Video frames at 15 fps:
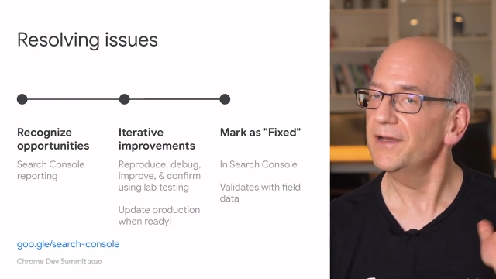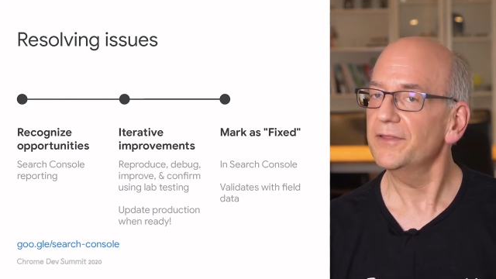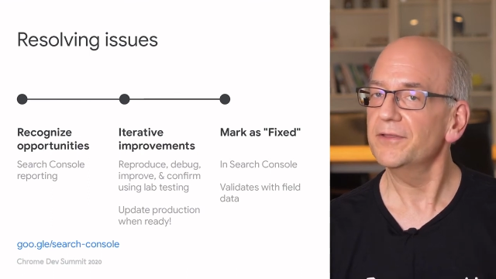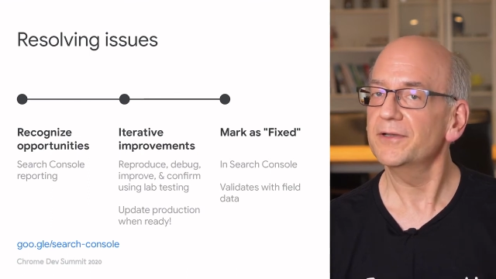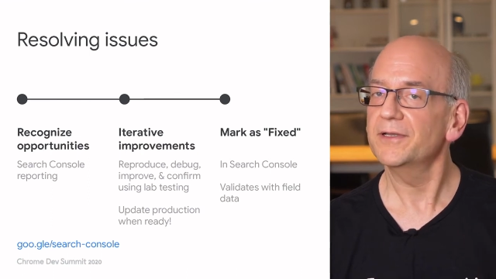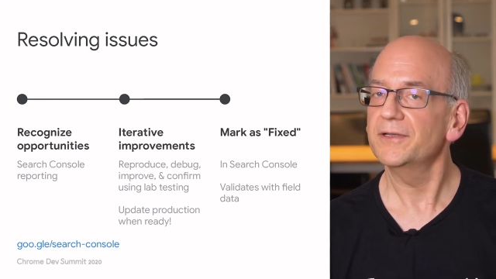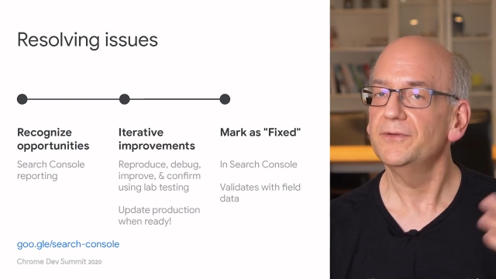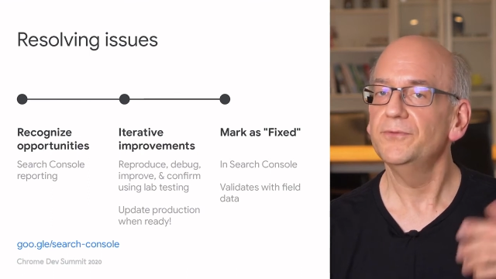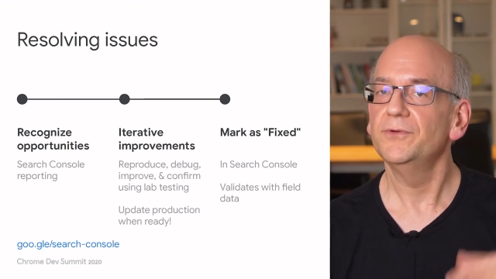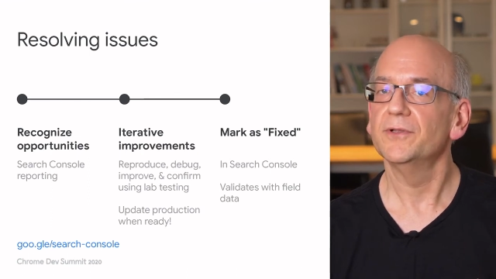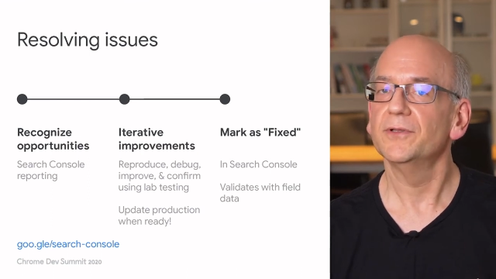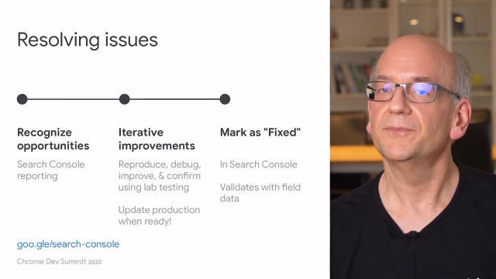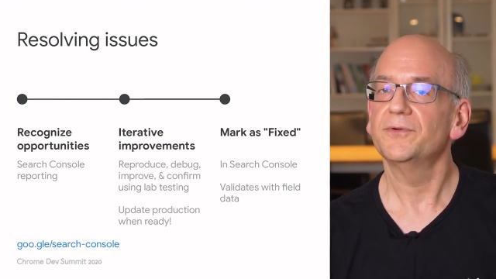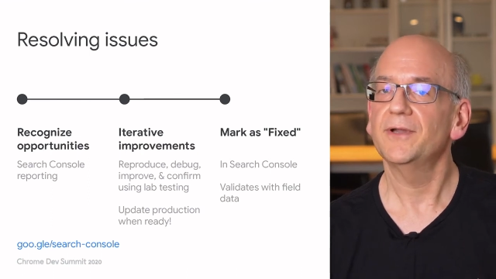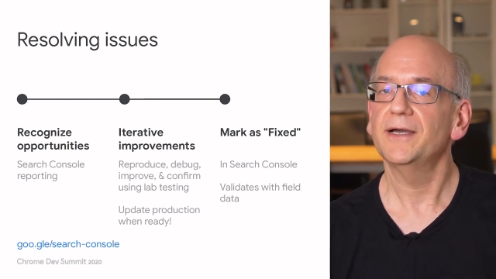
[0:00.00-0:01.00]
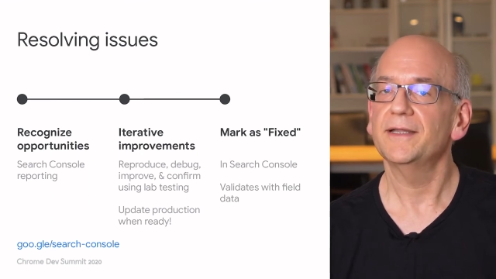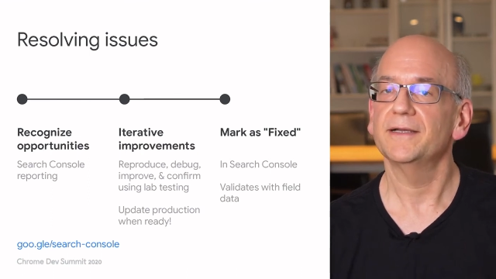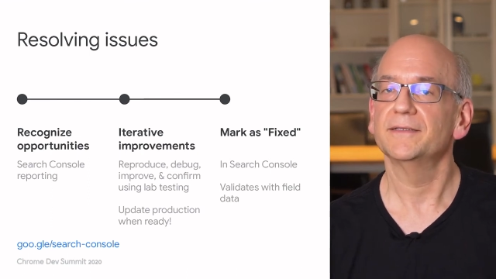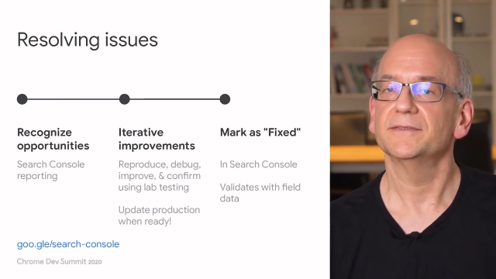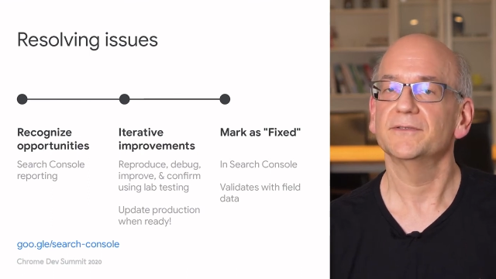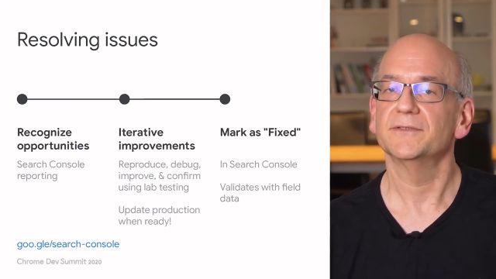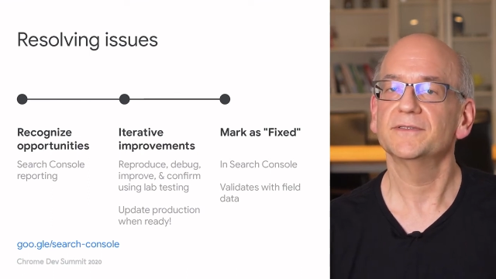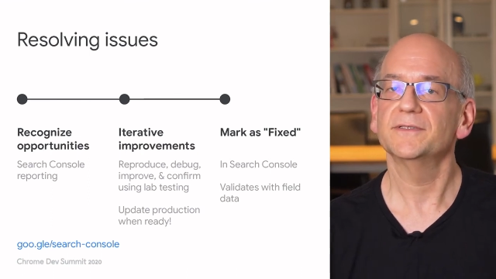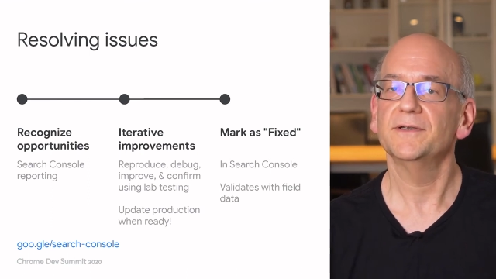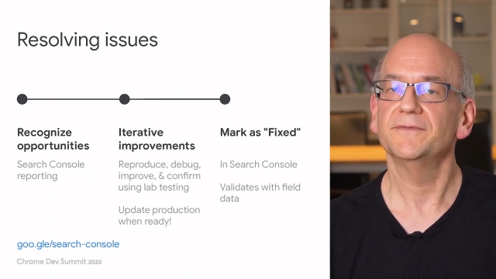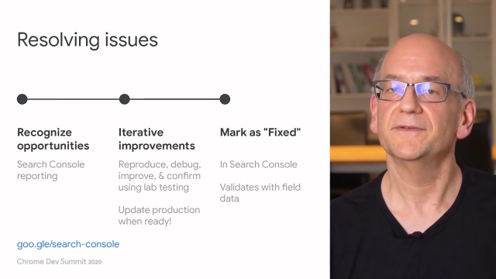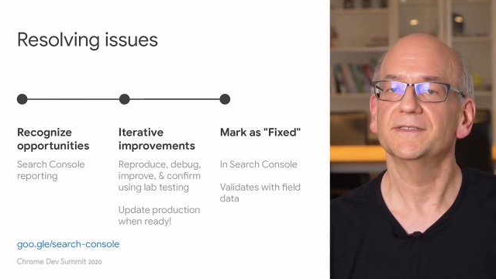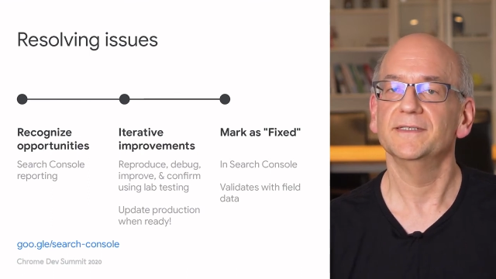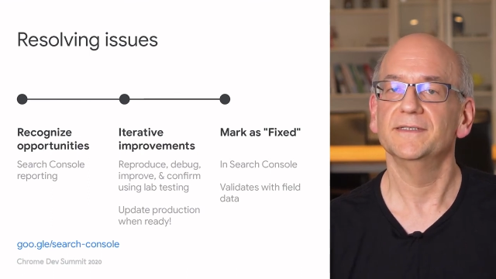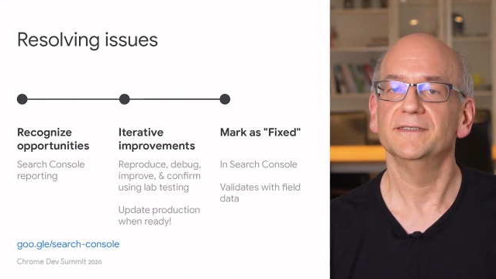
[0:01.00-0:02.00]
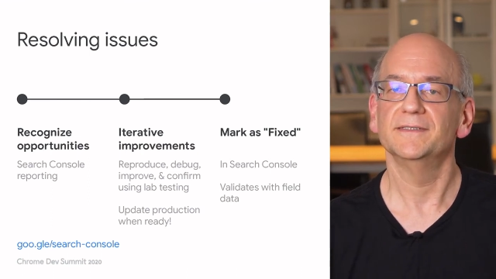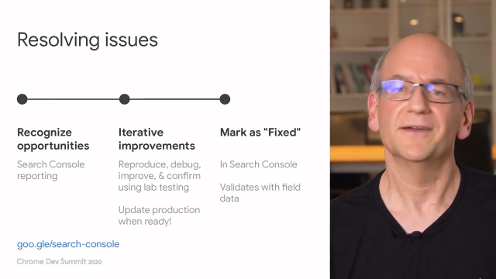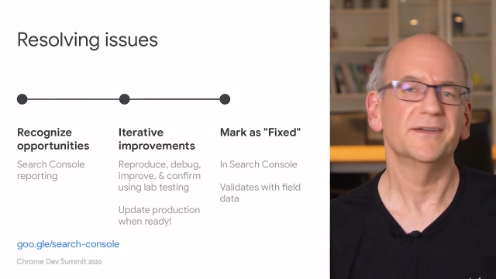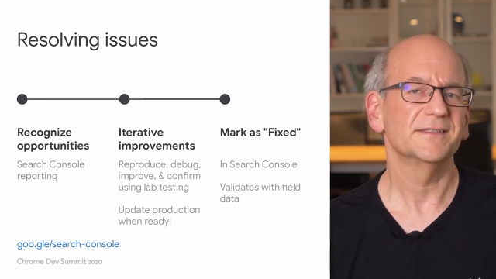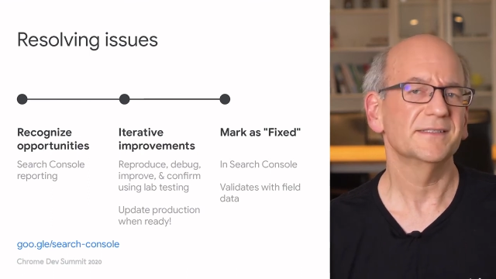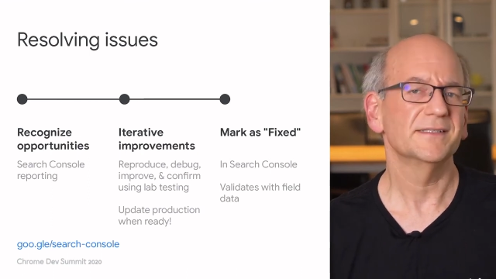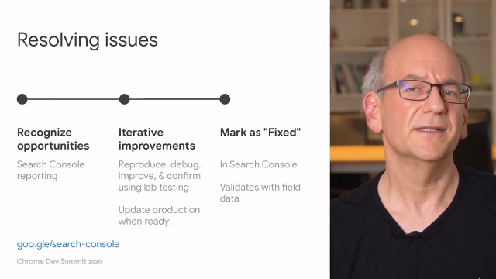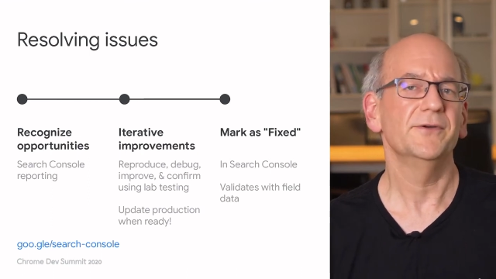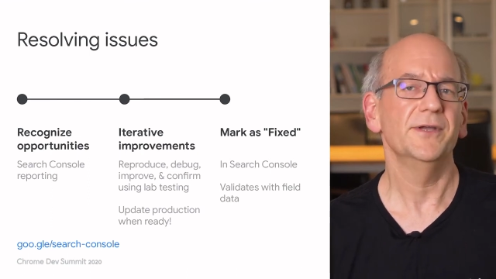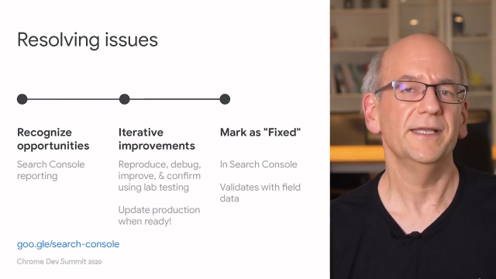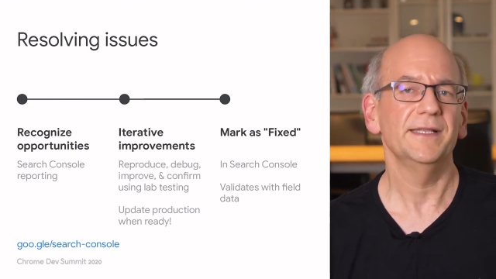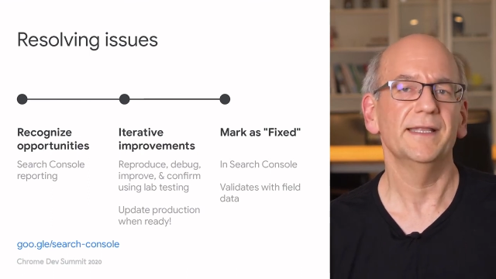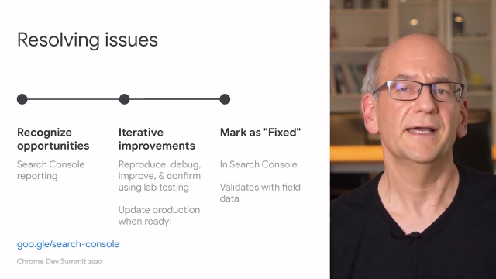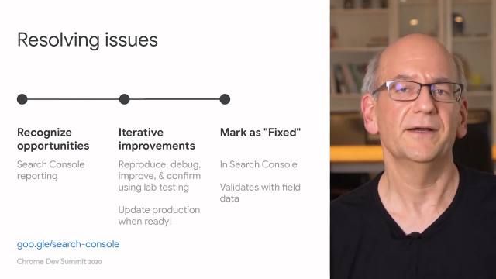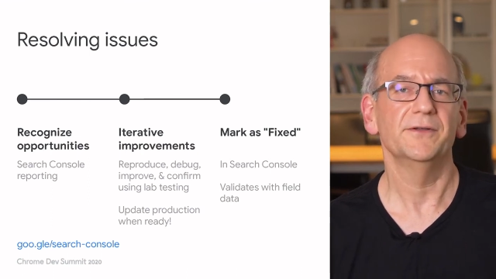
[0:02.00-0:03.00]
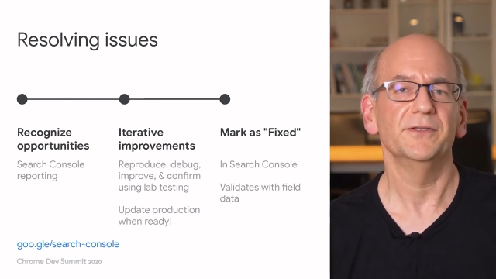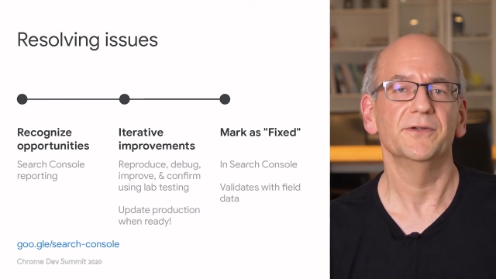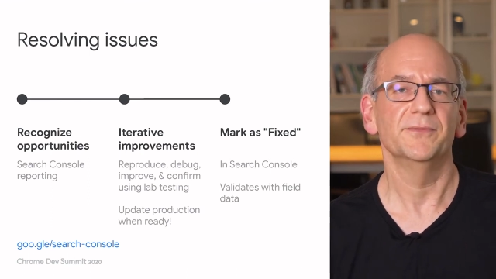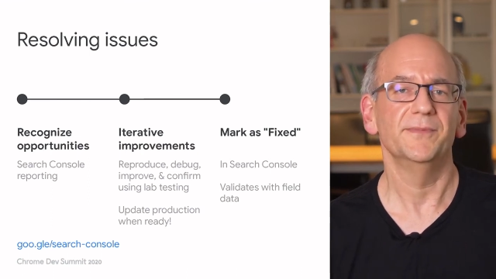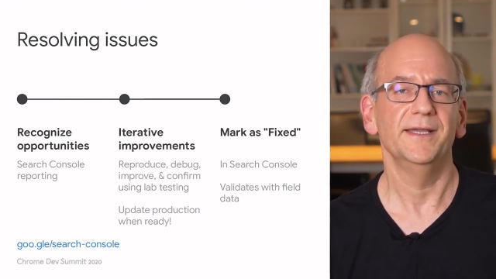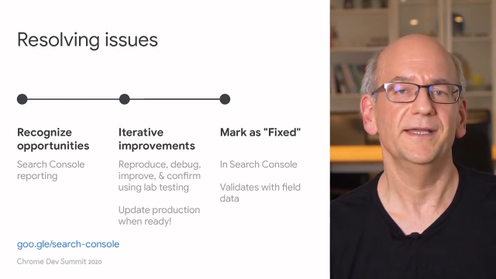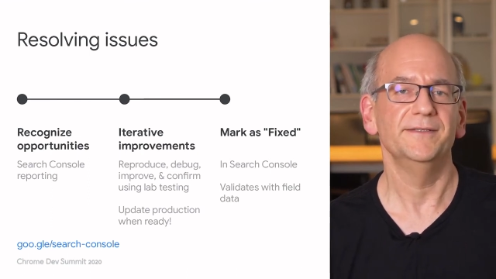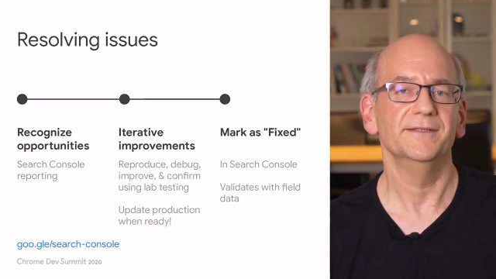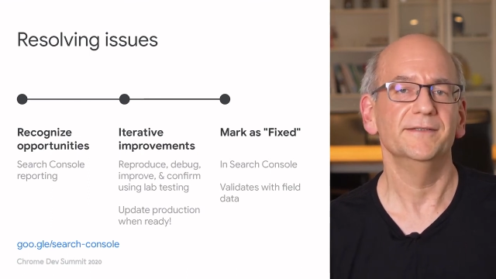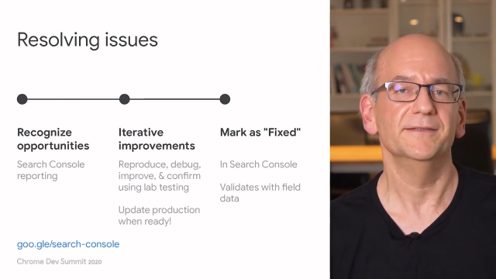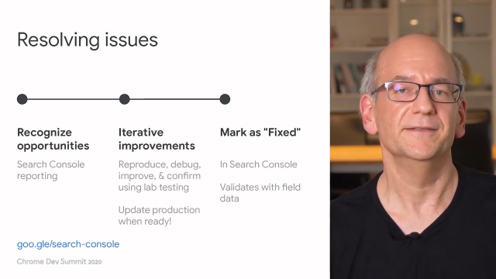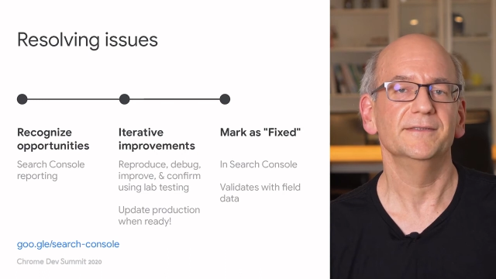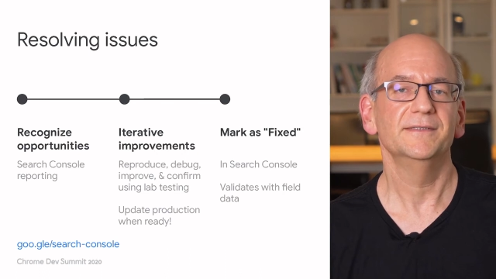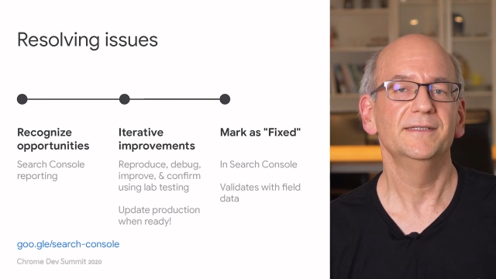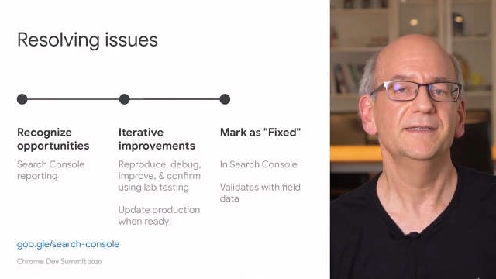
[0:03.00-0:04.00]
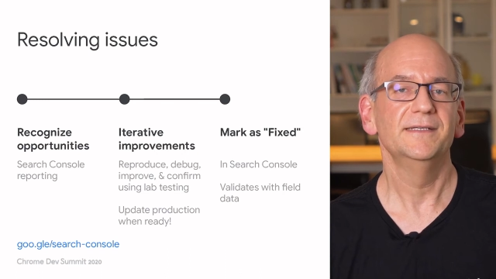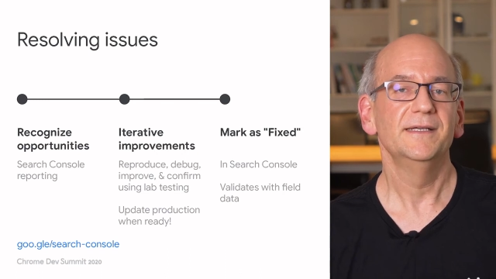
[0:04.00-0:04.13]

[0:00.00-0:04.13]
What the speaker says: other Google products or services are slowing down your pages.